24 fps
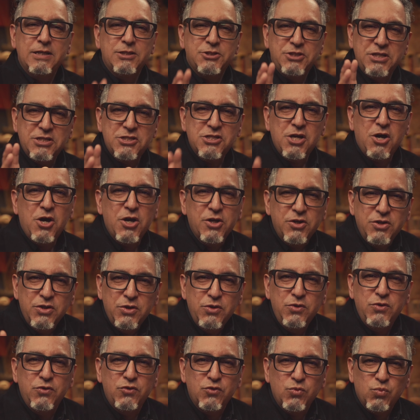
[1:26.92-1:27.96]
she saw a
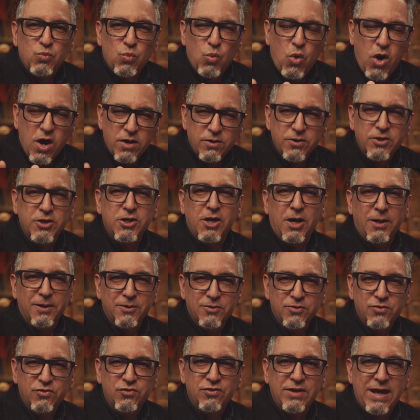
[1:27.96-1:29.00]
used
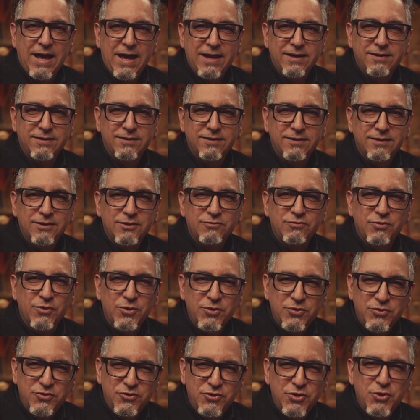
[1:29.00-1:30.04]
watercolor set
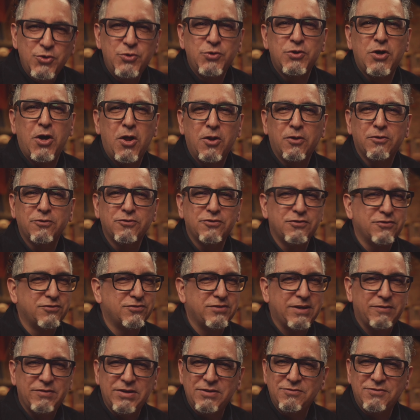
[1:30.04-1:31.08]
for
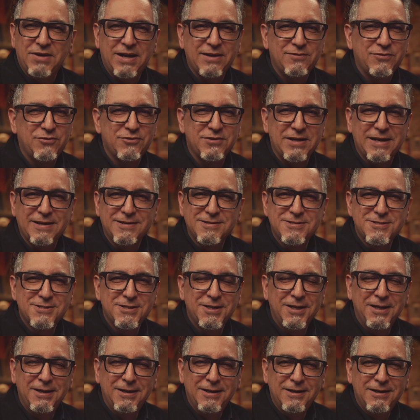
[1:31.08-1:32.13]
$2.75.